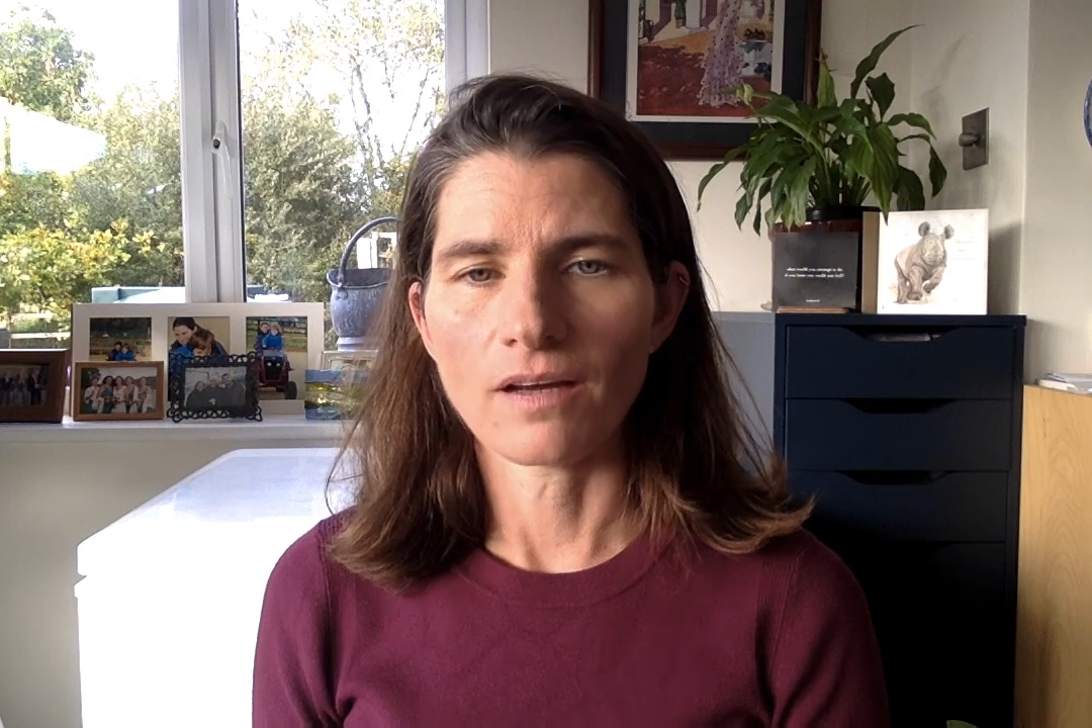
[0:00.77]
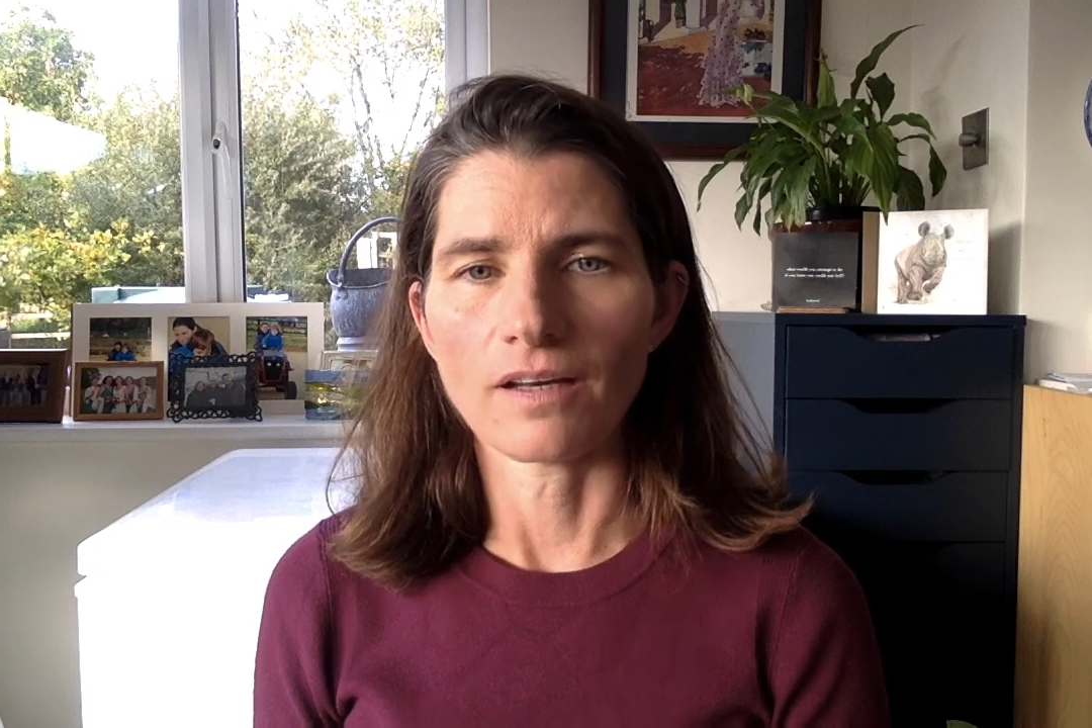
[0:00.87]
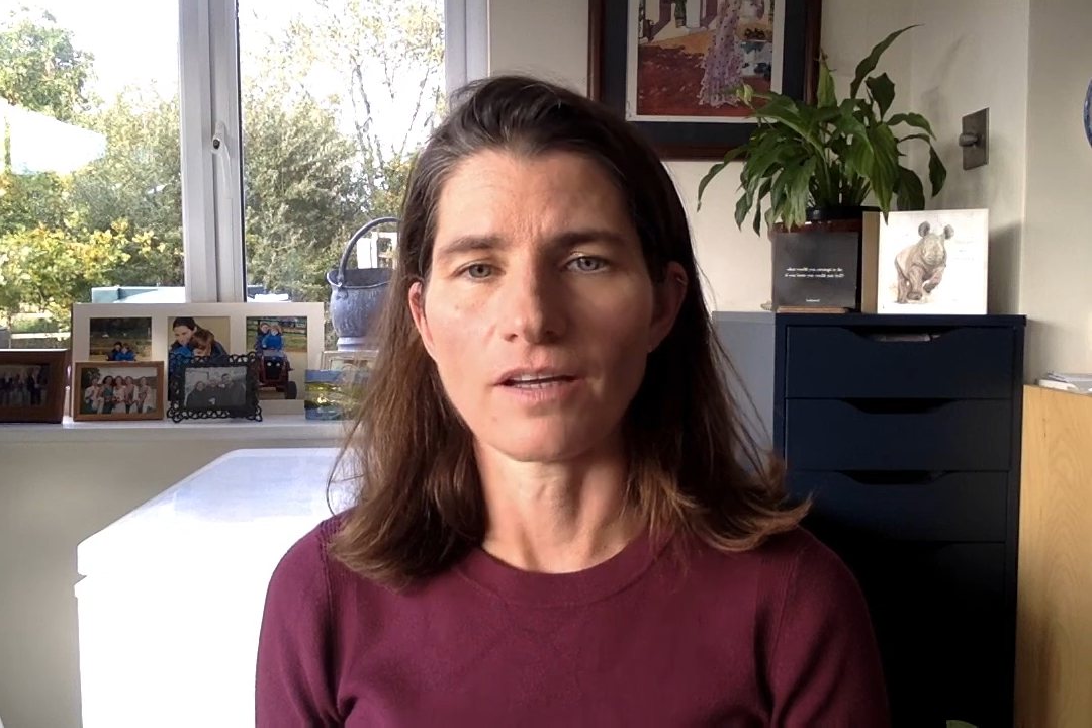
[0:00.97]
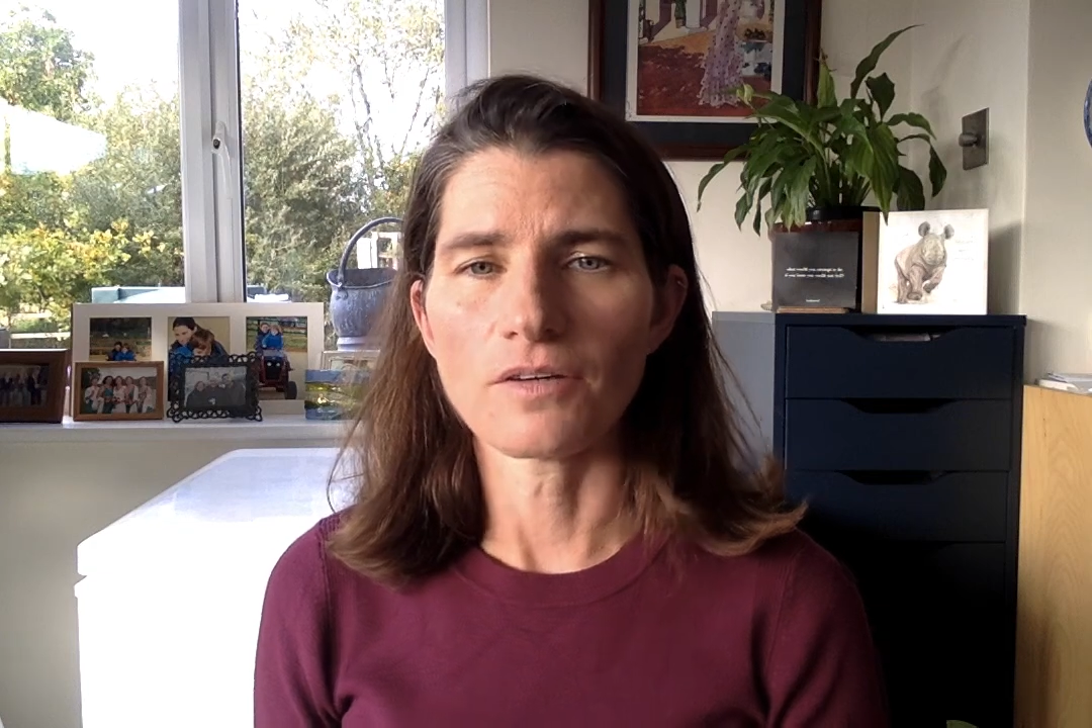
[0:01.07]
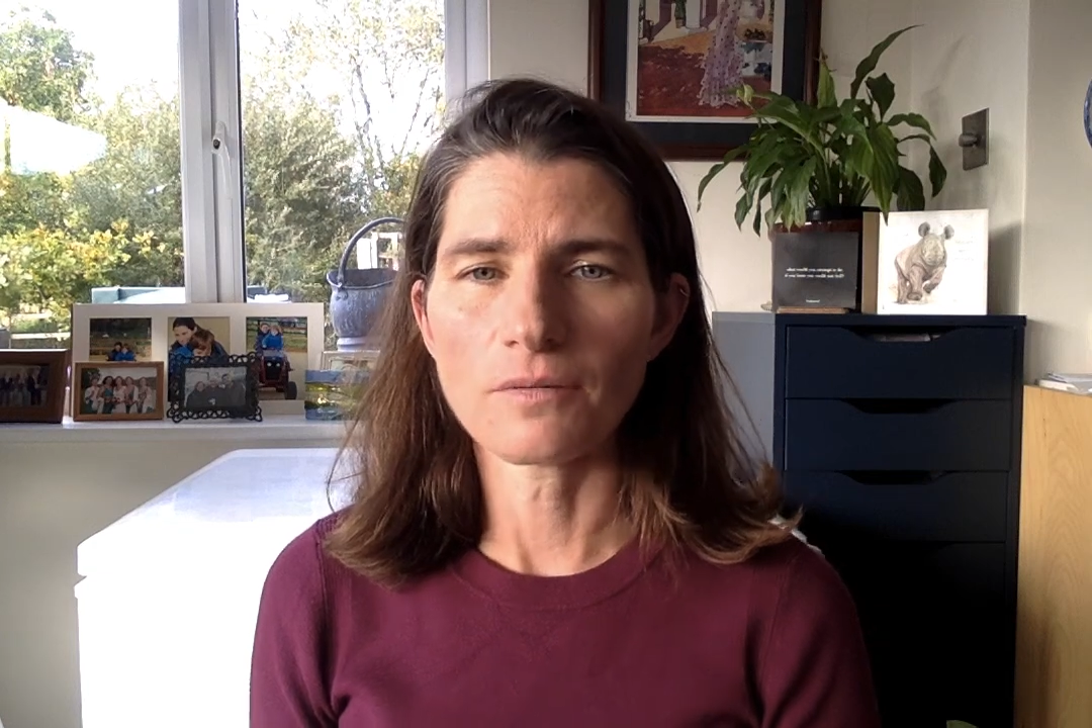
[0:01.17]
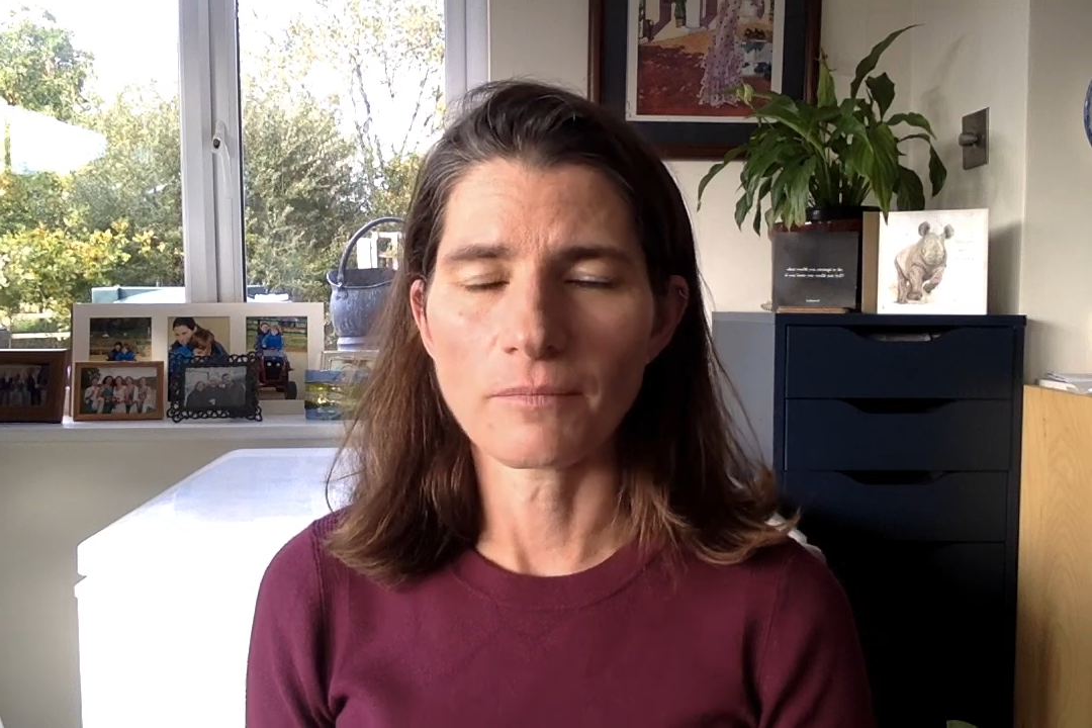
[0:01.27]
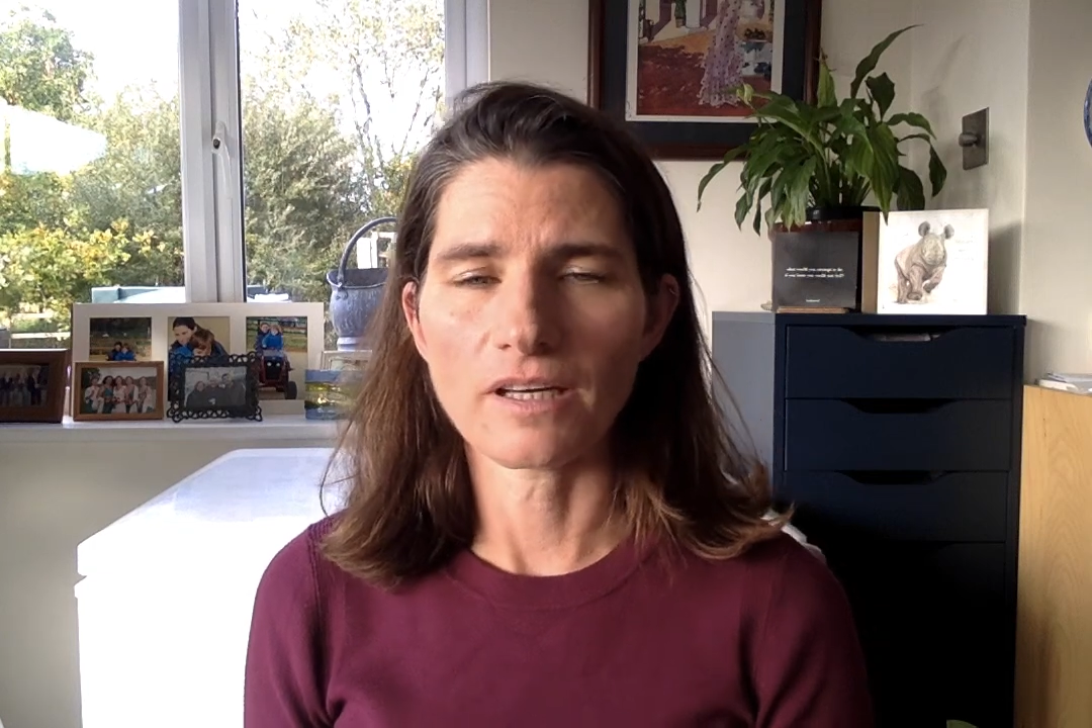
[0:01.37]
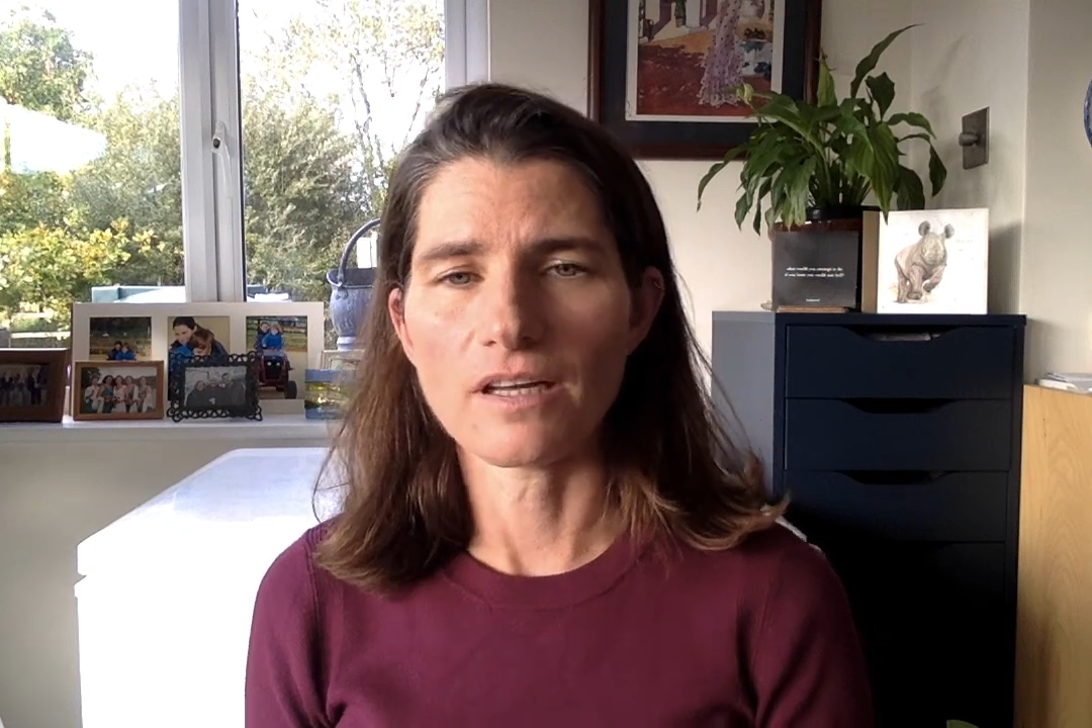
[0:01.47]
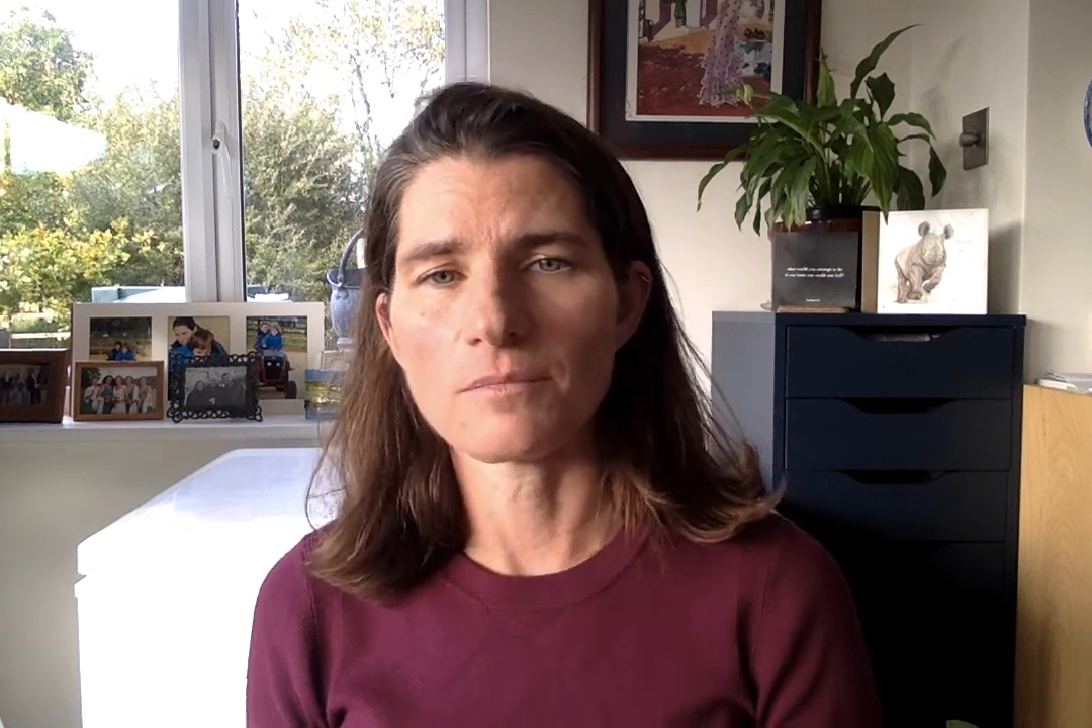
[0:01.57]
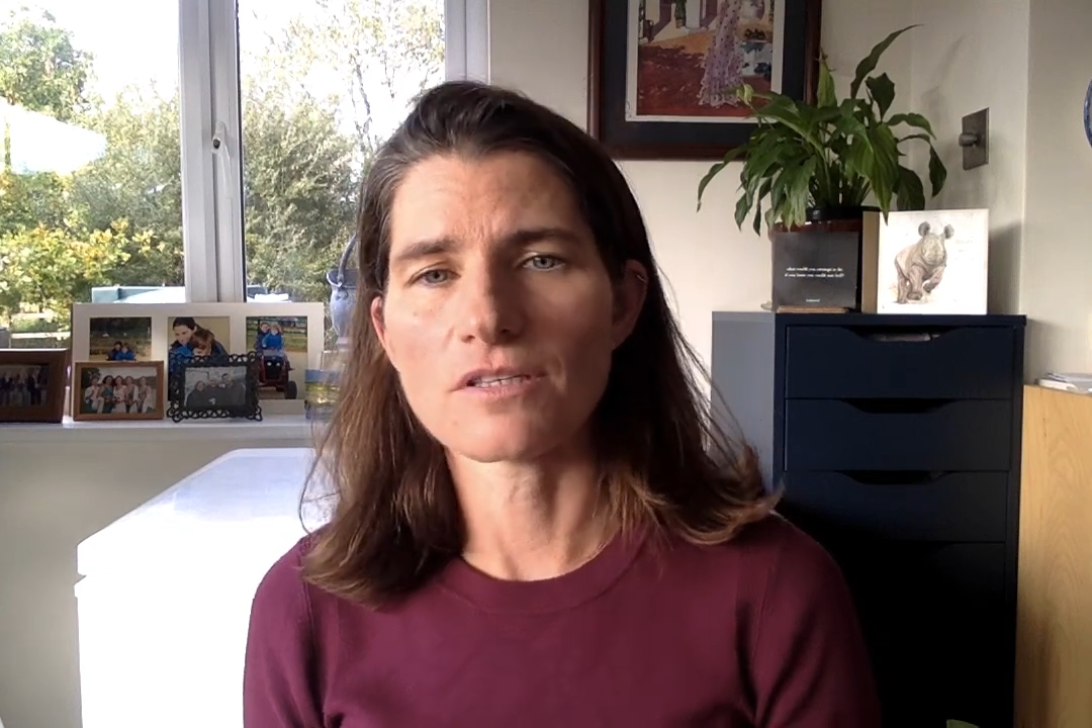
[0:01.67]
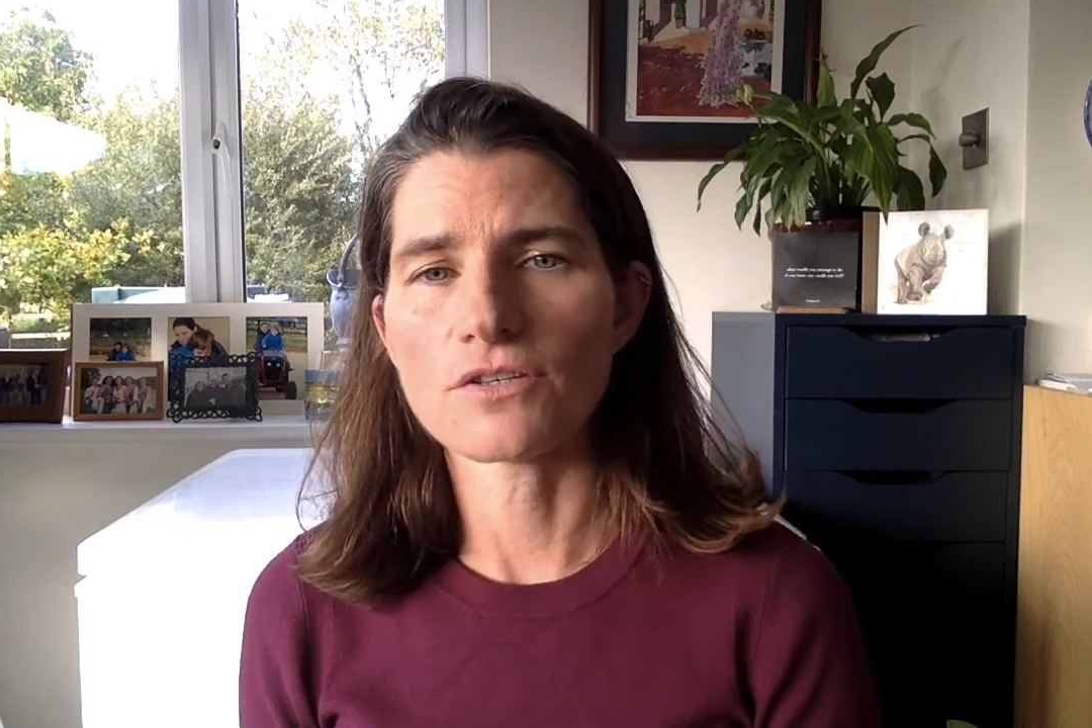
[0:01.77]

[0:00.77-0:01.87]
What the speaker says: Hello, my name is